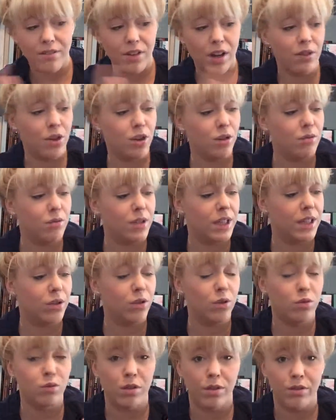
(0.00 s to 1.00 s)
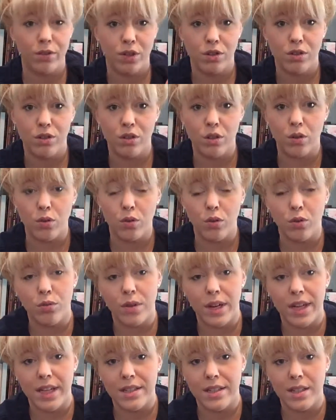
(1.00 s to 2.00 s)
I've heard really good reviews on
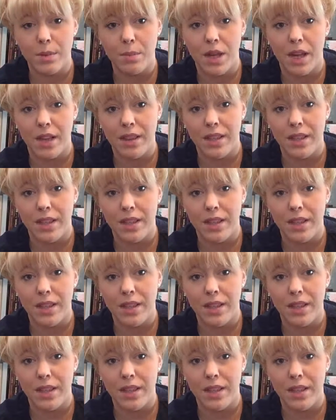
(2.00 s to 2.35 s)
Goodreads about